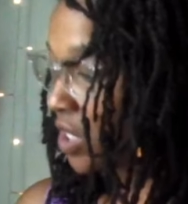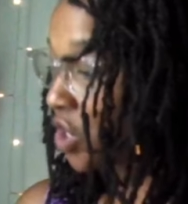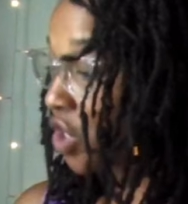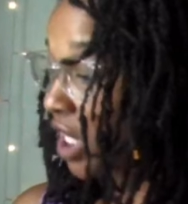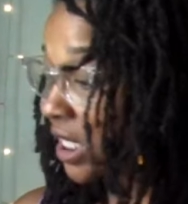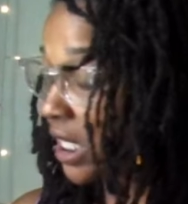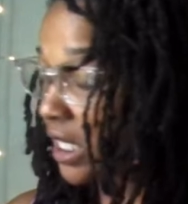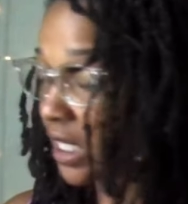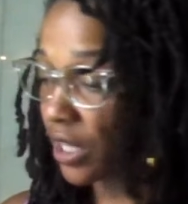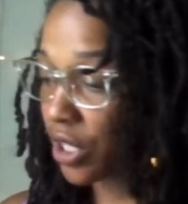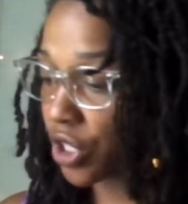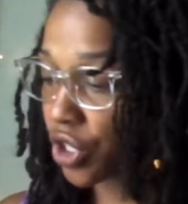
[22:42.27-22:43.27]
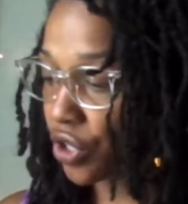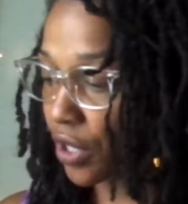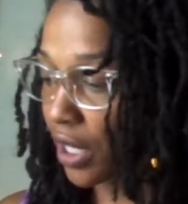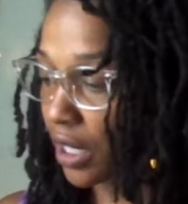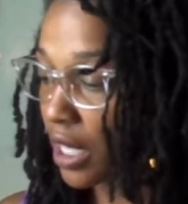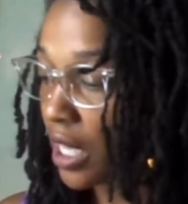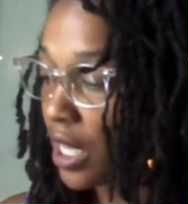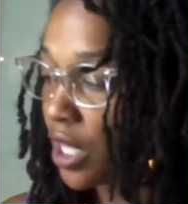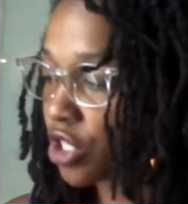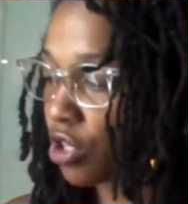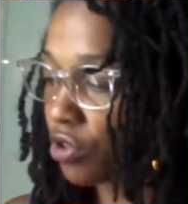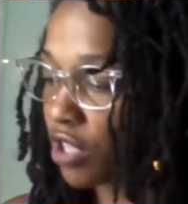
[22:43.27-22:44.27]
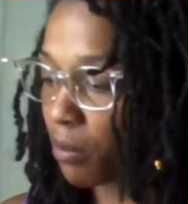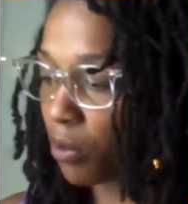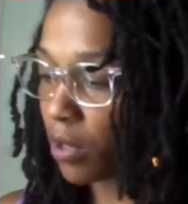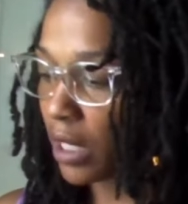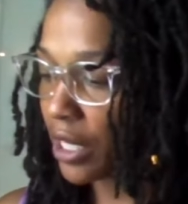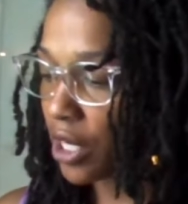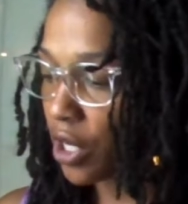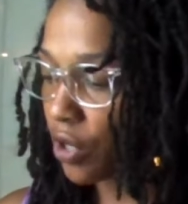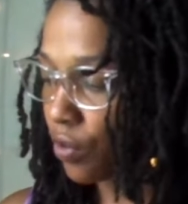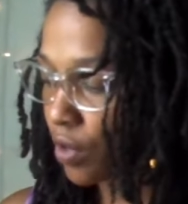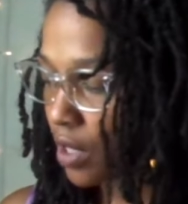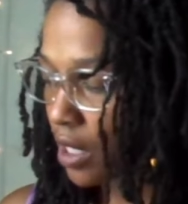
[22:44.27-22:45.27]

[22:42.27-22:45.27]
justice, and the strength. So double Leo.